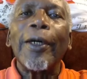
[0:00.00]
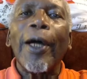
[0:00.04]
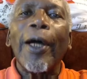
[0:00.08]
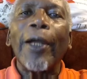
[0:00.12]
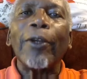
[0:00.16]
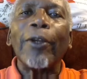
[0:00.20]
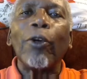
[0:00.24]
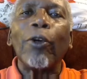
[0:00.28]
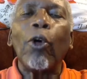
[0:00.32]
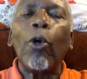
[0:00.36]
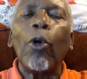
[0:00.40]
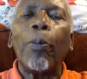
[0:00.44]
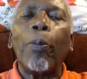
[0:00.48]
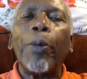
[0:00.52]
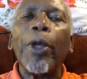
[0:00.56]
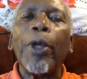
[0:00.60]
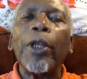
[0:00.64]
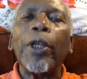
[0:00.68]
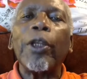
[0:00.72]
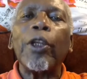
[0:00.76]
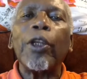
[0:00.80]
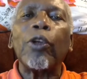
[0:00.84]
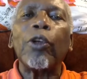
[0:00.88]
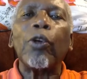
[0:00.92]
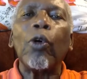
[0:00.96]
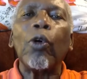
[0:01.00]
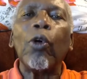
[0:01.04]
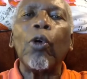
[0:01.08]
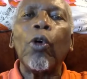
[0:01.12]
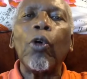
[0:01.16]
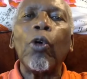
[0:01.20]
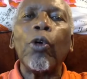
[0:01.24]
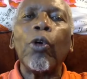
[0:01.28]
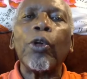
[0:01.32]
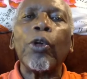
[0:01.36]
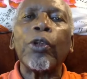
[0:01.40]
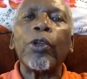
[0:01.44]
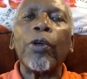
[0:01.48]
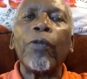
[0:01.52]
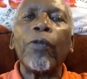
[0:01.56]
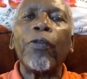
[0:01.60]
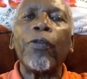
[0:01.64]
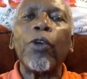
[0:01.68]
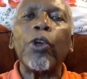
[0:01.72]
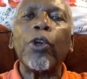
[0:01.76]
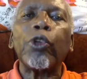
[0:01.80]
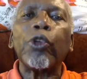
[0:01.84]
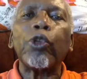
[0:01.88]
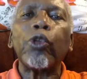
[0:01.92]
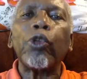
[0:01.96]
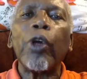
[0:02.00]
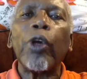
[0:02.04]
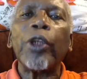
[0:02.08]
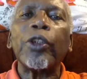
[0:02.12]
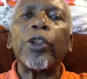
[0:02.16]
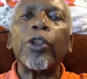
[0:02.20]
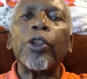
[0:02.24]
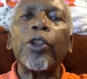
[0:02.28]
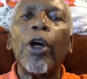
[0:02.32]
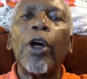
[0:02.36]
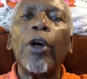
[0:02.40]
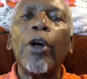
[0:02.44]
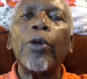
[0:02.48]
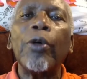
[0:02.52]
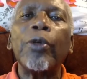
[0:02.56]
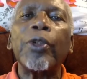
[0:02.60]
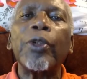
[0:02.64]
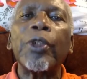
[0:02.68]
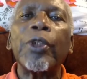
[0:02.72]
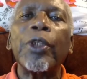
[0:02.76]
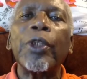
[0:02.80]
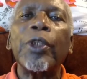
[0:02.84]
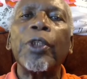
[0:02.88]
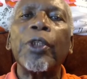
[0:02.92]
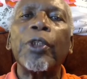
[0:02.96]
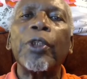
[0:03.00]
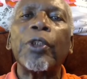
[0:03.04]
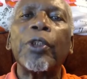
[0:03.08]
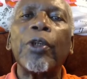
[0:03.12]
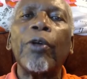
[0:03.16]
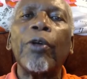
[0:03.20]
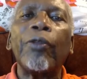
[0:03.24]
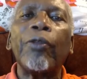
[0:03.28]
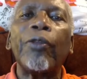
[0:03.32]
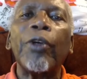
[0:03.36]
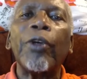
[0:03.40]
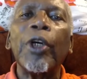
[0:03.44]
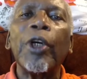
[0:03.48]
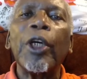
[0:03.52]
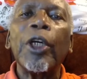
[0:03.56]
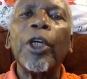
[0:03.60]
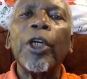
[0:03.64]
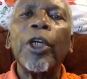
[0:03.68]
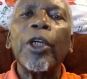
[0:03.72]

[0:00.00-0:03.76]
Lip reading: and open the doors of your treasure houses of